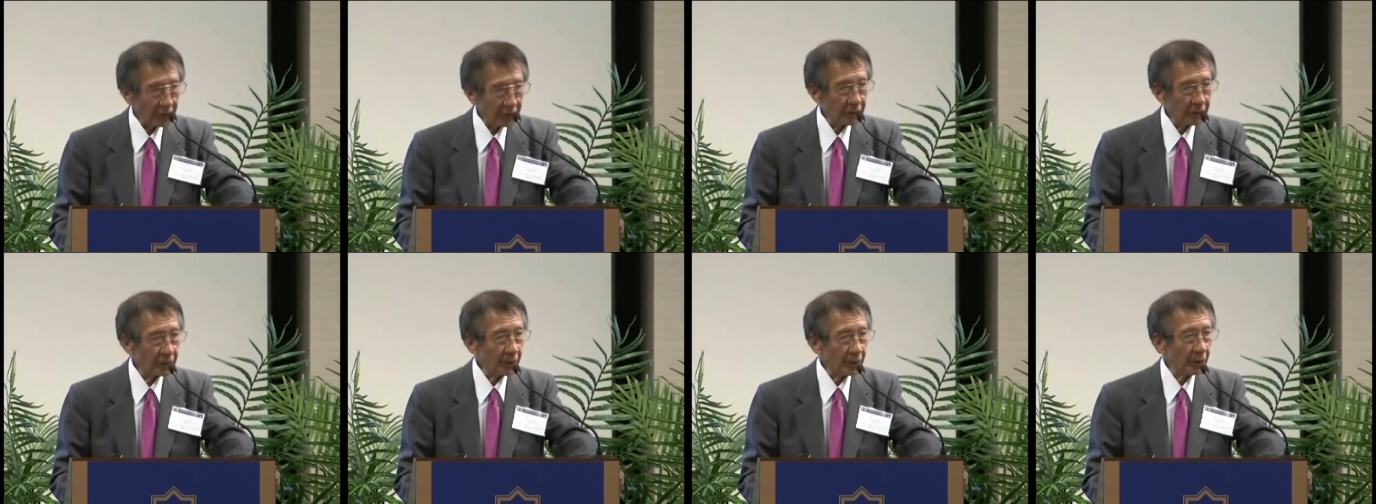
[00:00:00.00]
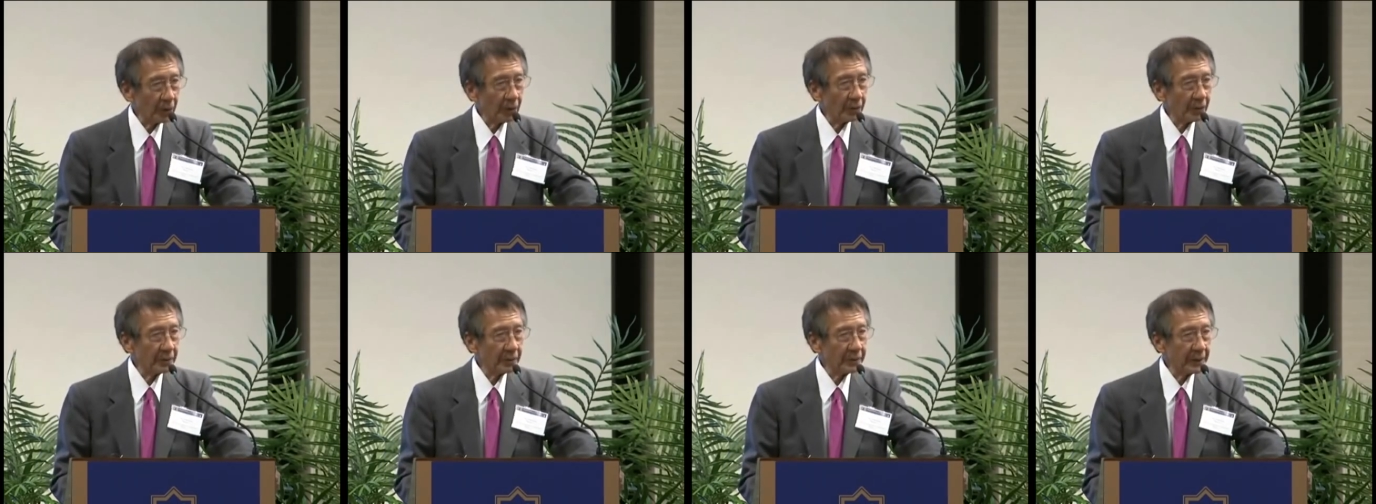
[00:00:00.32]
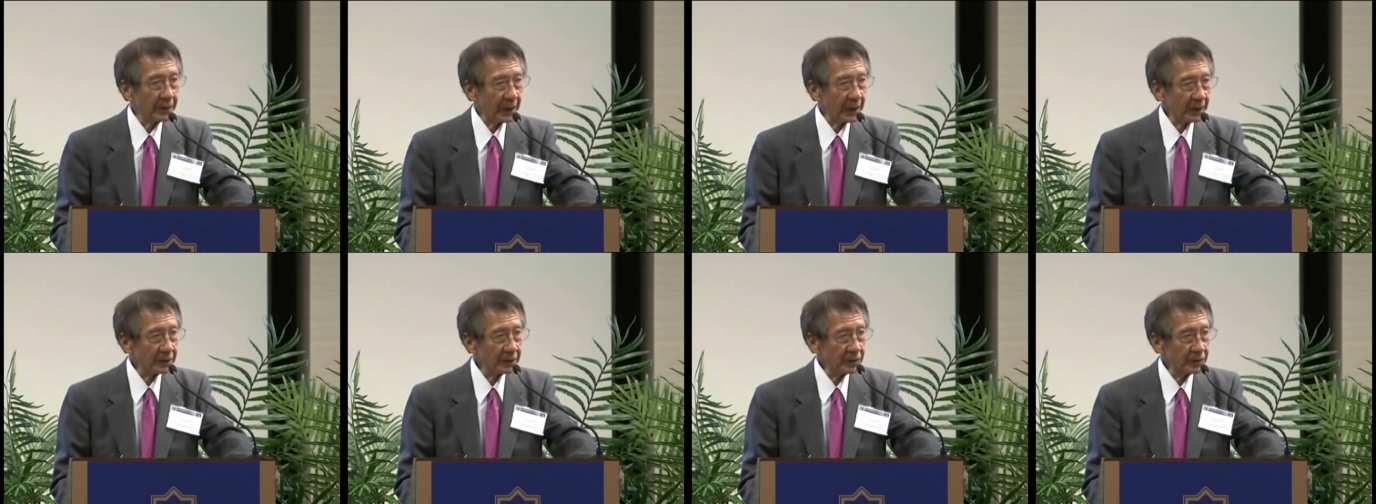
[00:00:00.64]
no
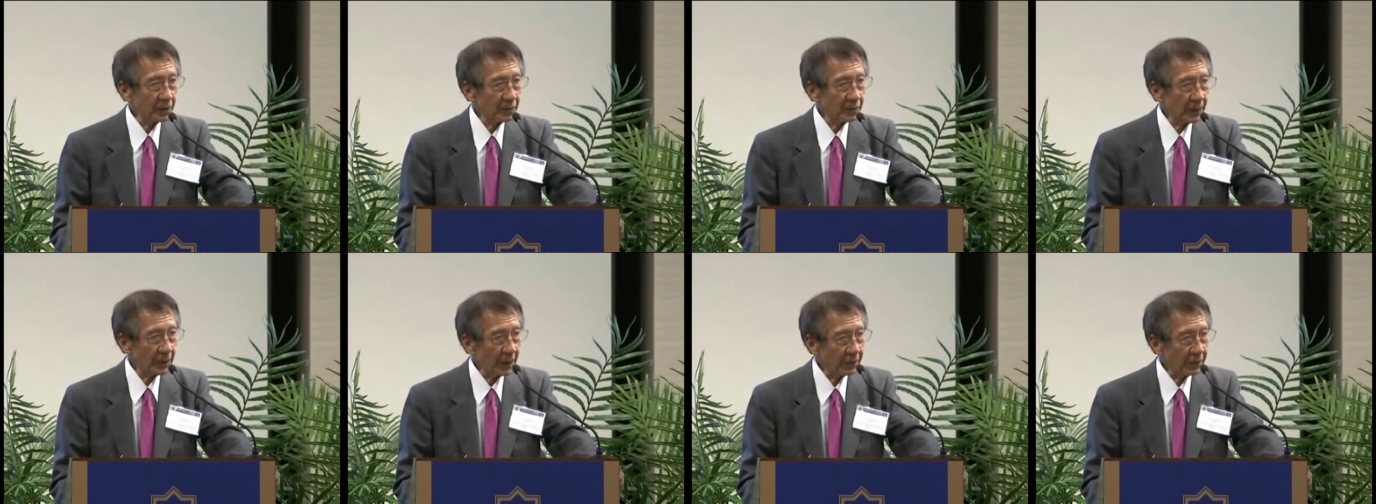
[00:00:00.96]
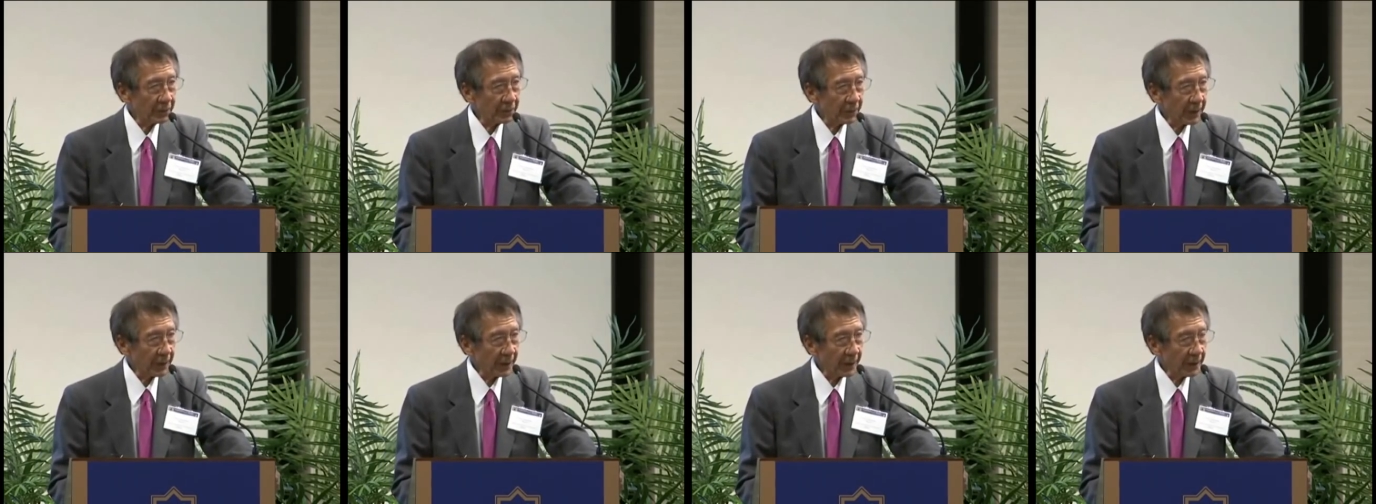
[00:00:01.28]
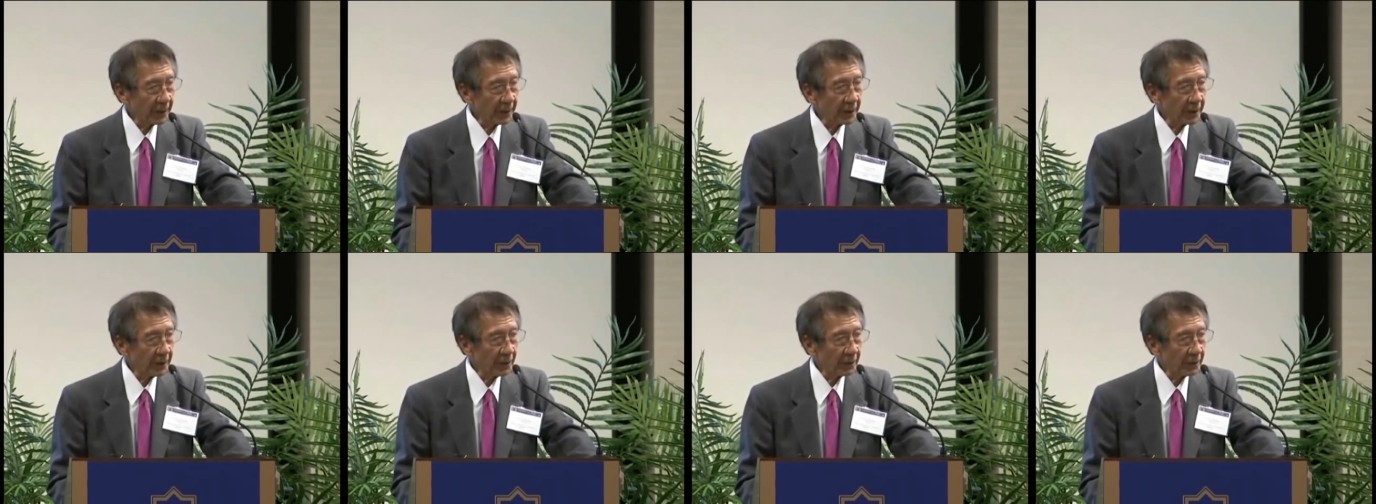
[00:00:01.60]
national boundary
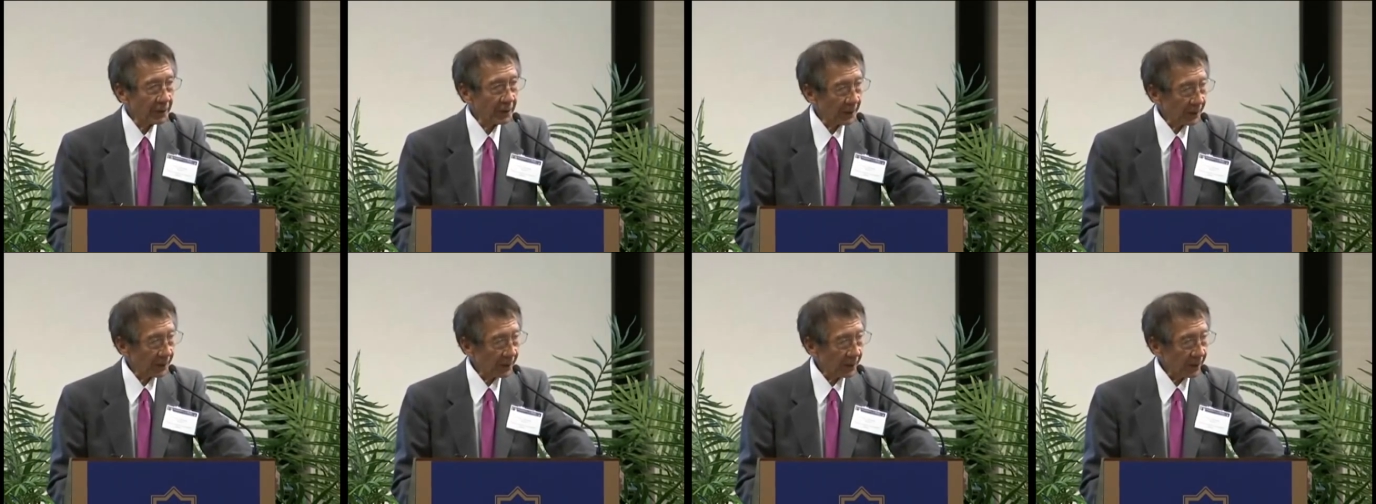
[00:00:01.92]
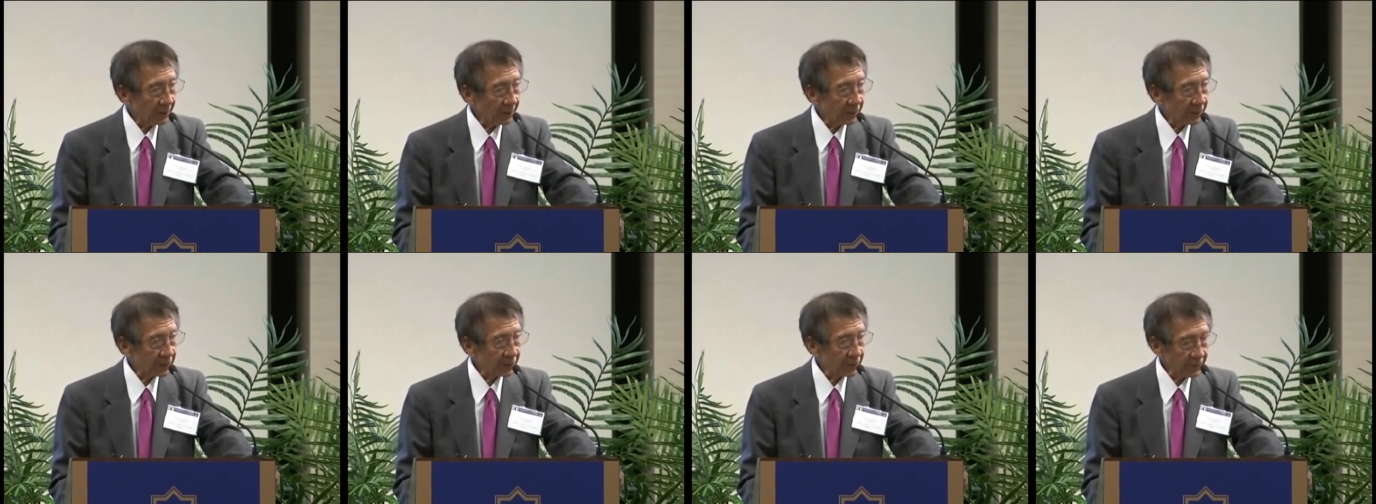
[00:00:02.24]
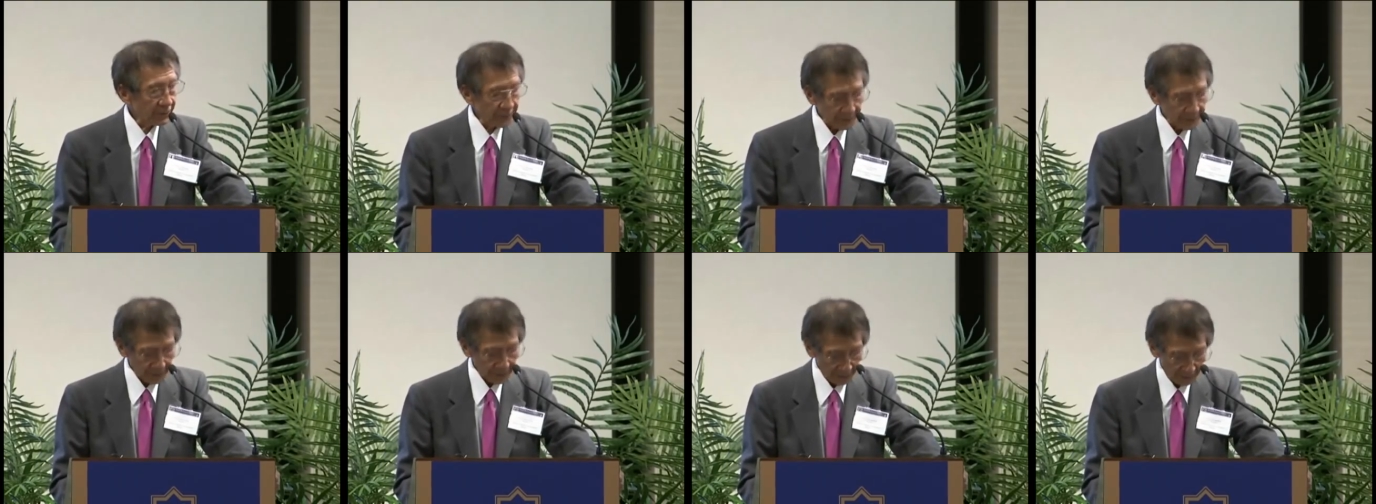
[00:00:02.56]
when it came to
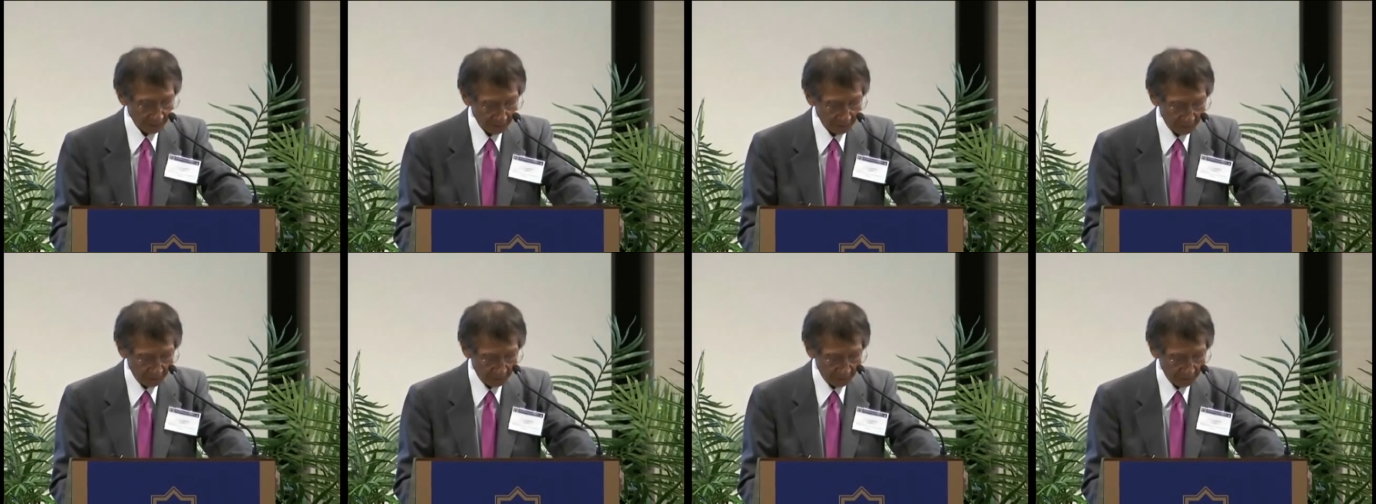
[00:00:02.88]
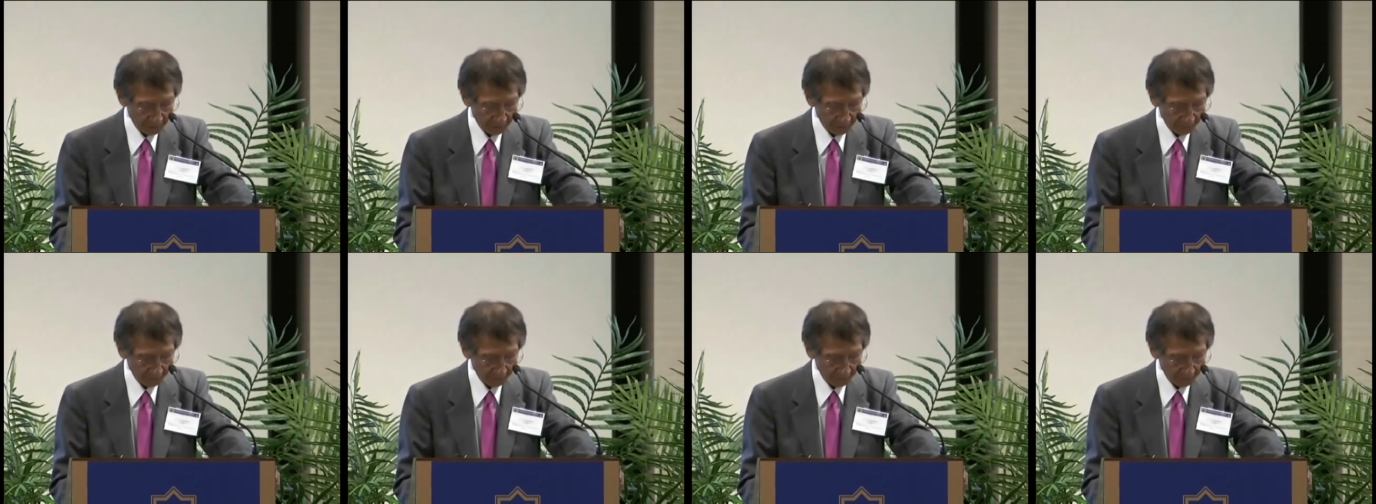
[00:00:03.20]
physics.